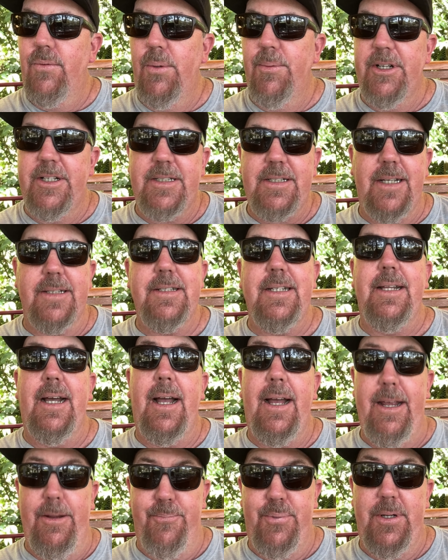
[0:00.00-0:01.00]
were discussing the
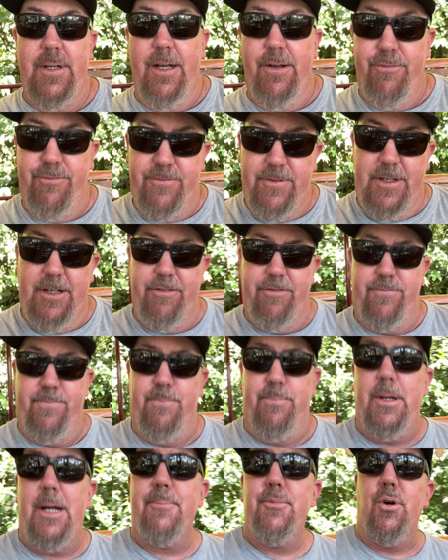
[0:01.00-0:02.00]
hype of
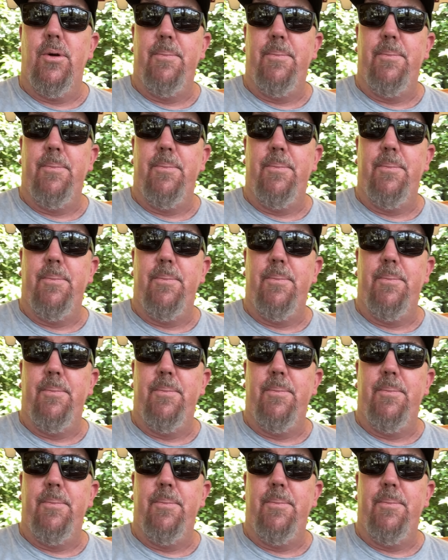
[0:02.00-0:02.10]
popcorn